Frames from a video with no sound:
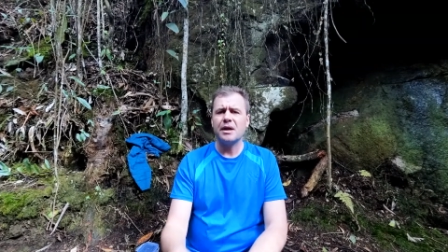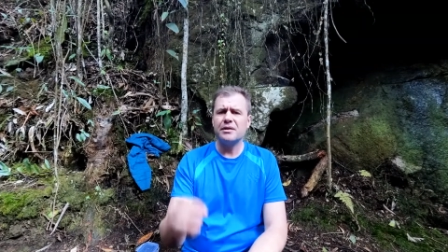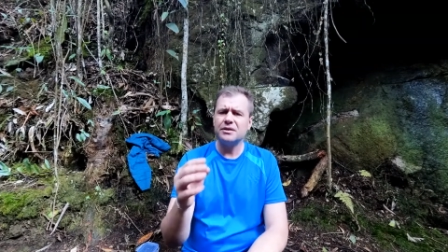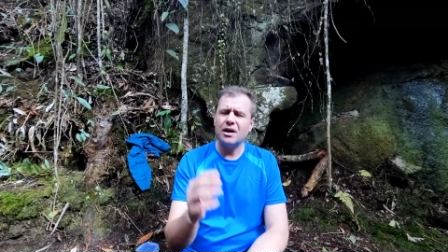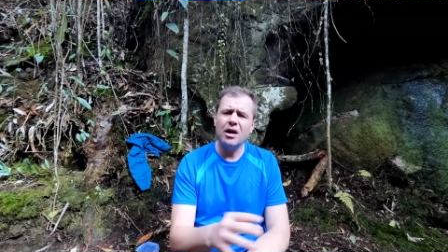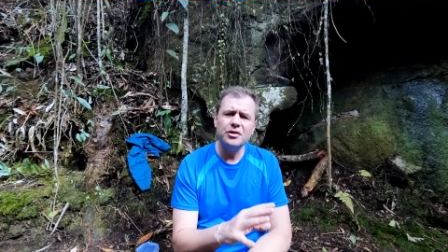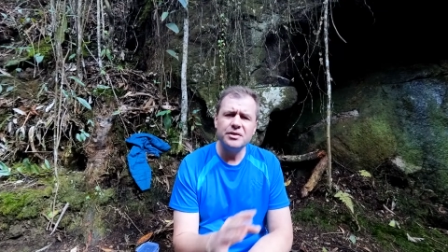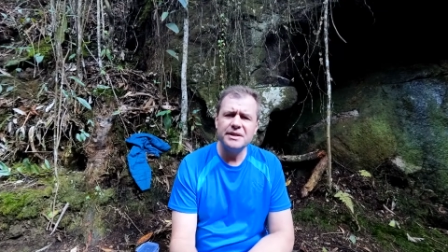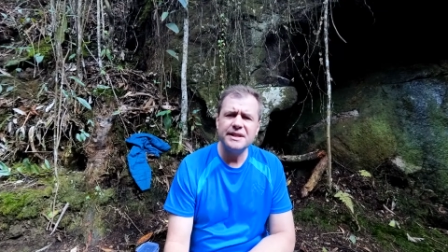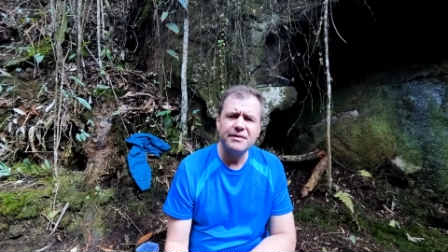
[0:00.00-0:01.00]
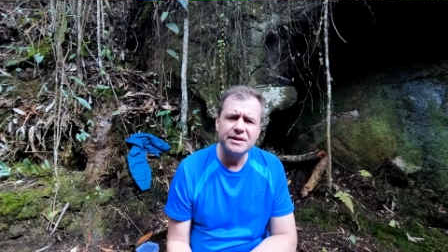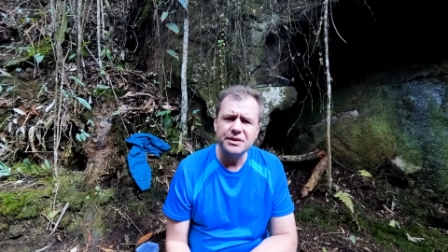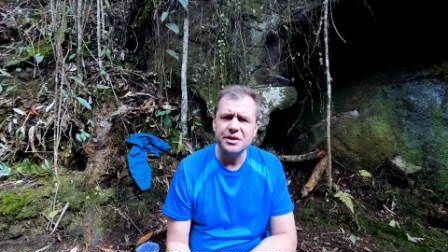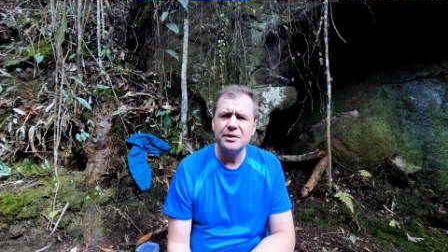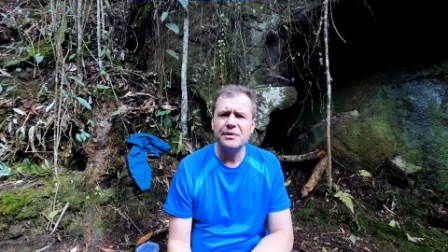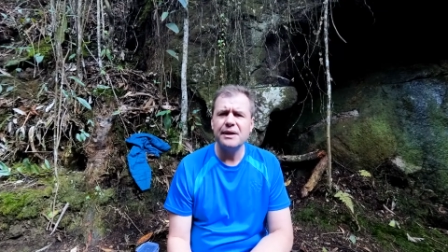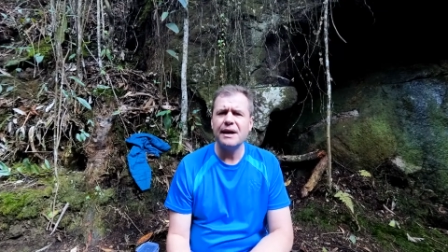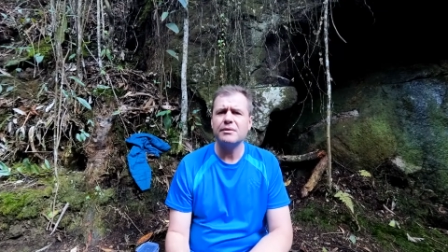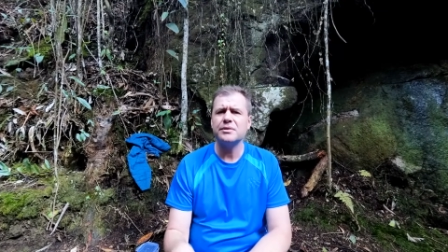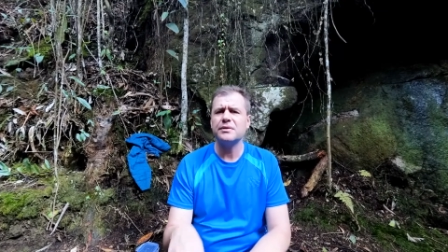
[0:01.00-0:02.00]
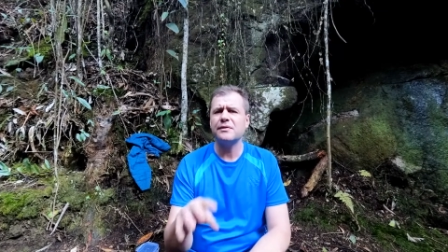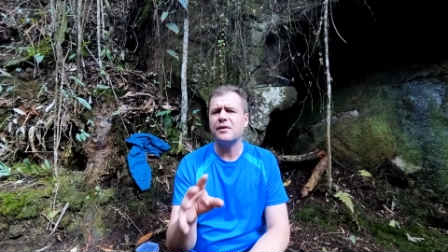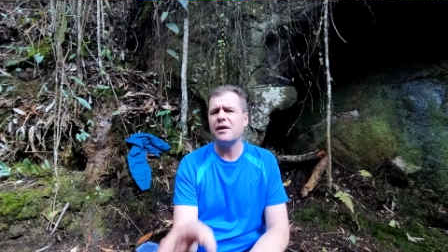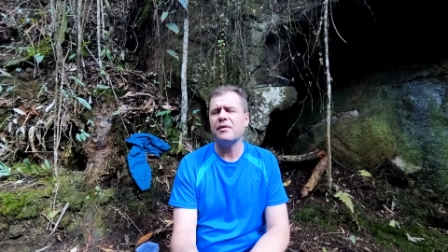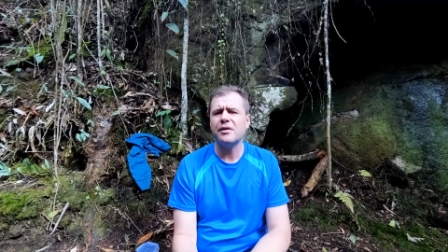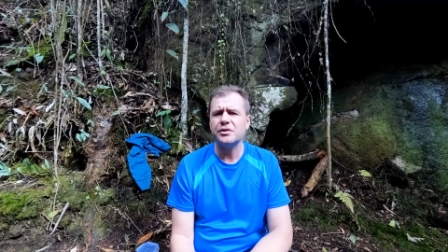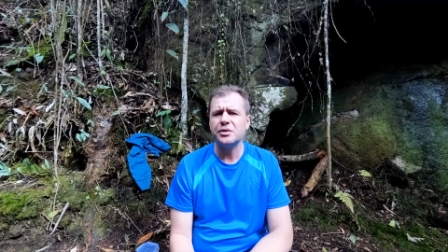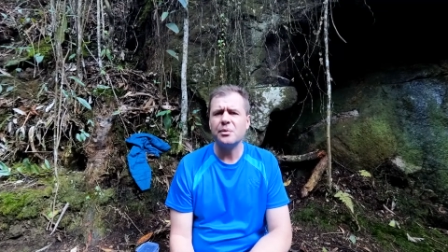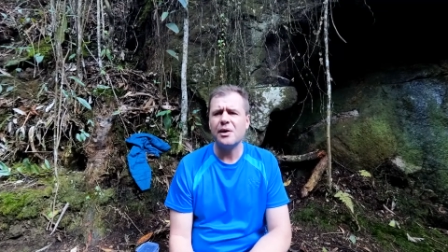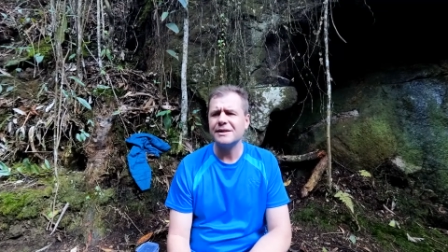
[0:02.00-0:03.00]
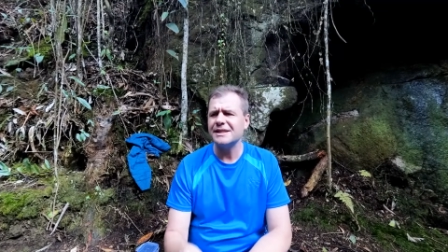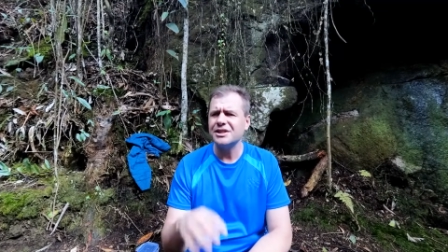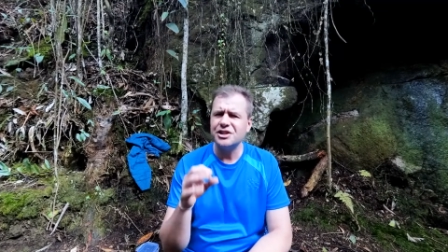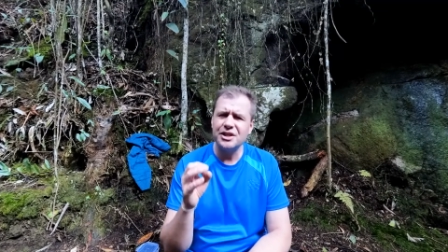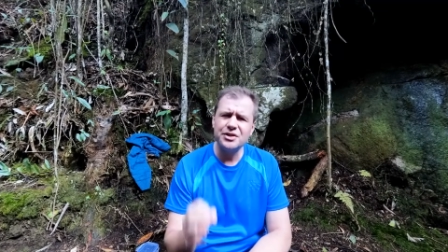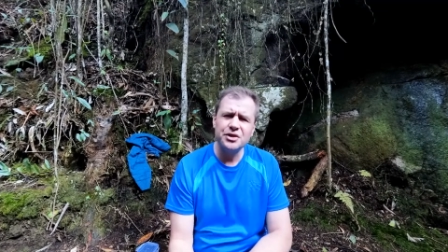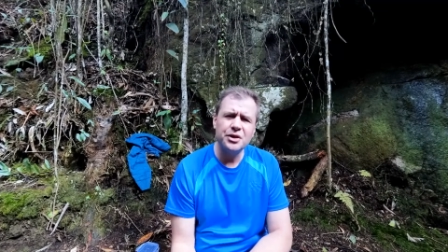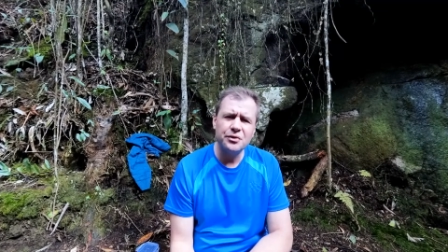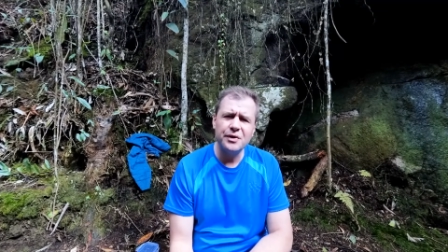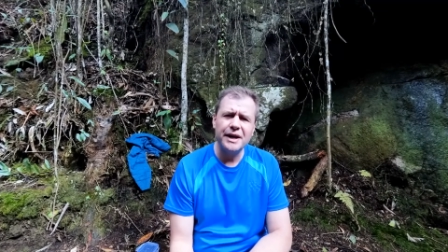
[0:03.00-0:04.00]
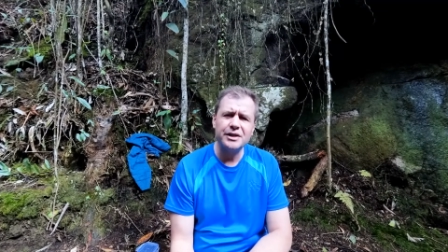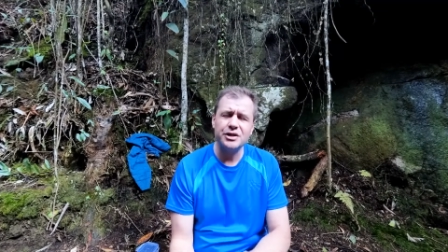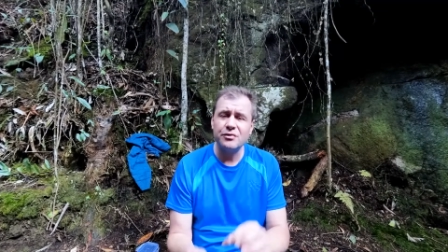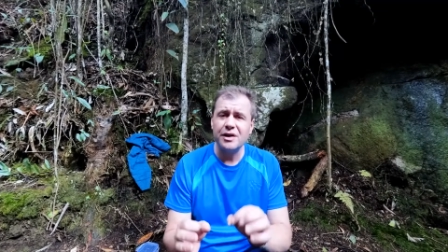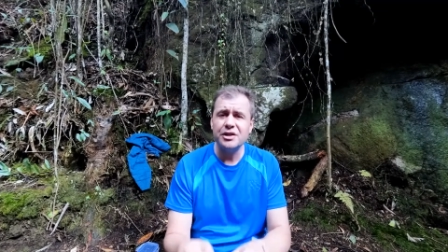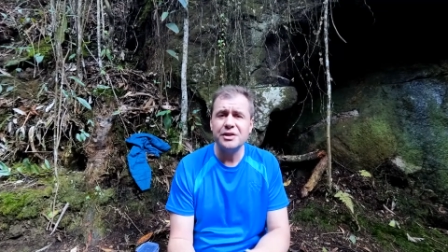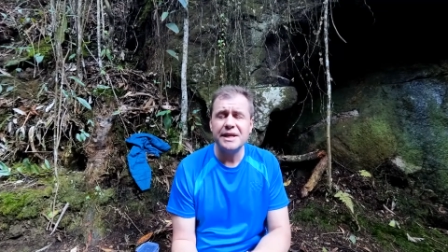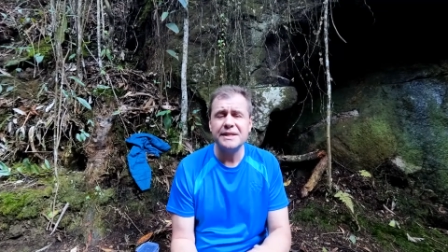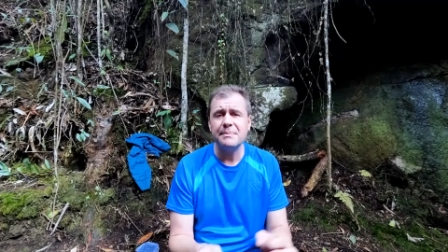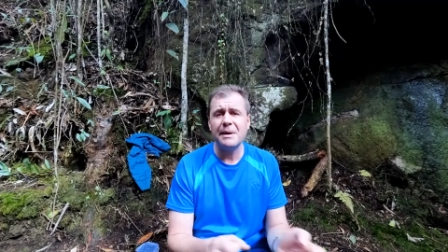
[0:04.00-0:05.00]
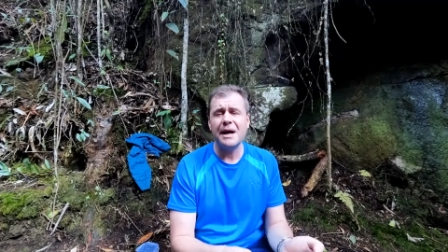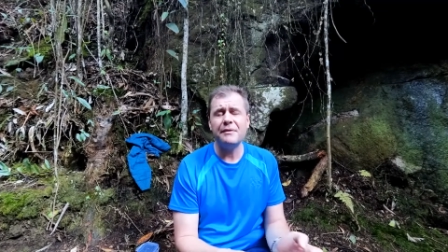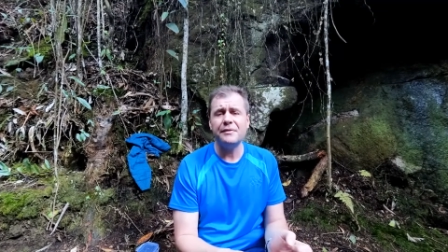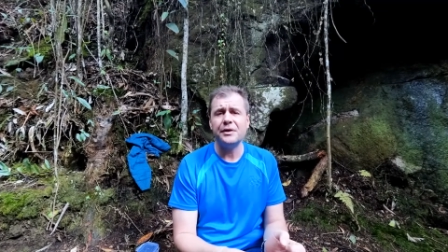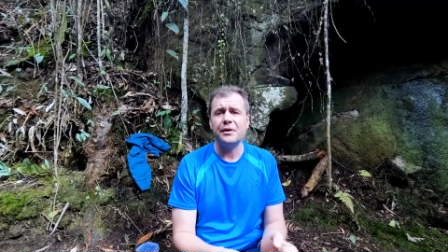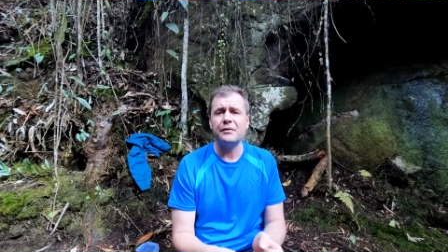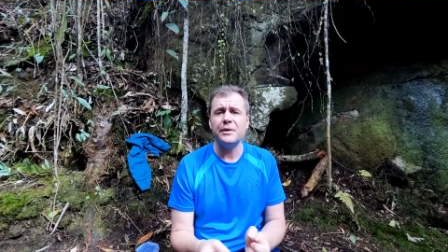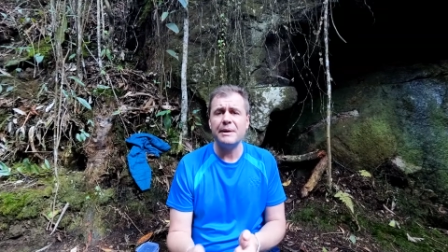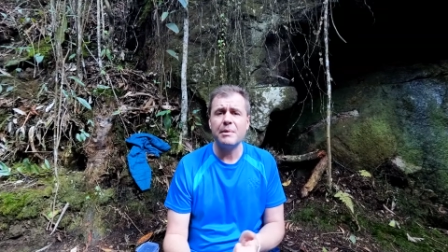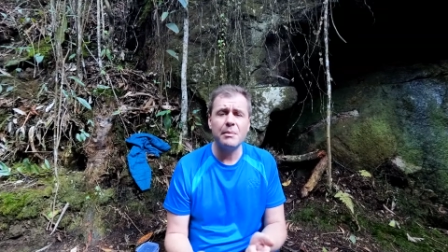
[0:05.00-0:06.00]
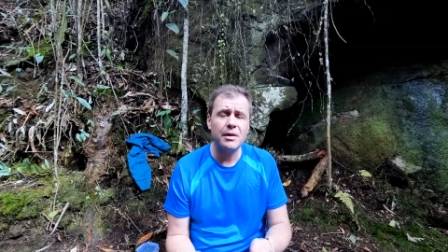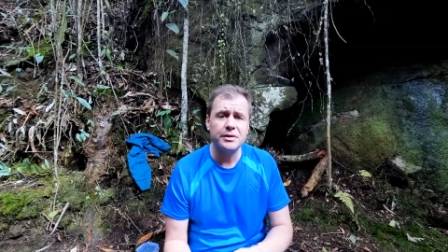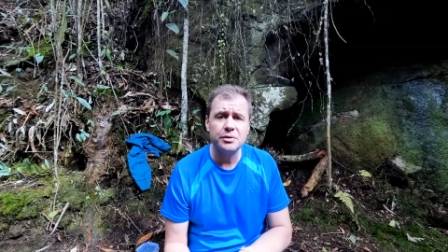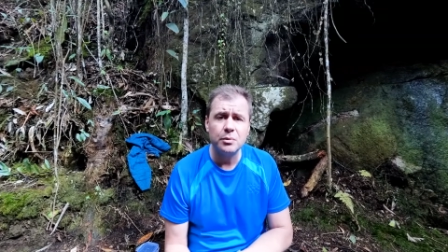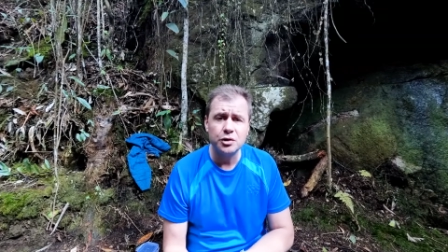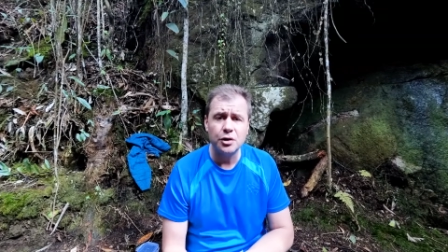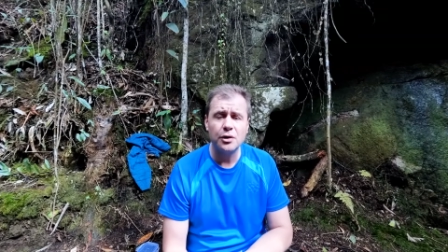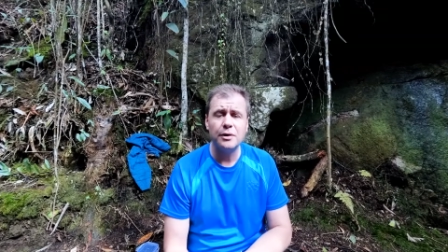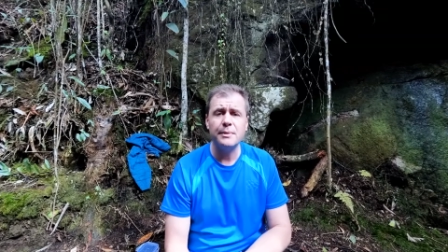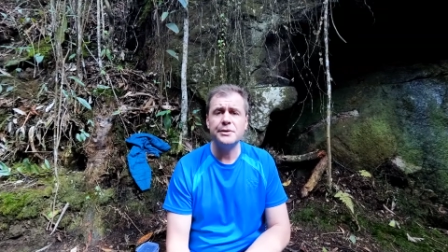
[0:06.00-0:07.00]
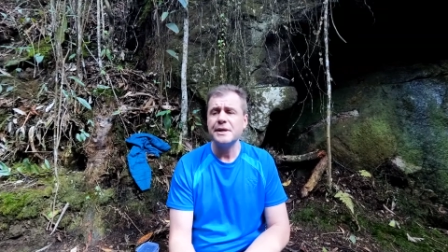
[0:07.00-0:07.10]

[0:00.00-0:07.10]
There's 172,500 words, and it's just too rich, and rich things are bad for you. If you eat my mother's chocolate mousse,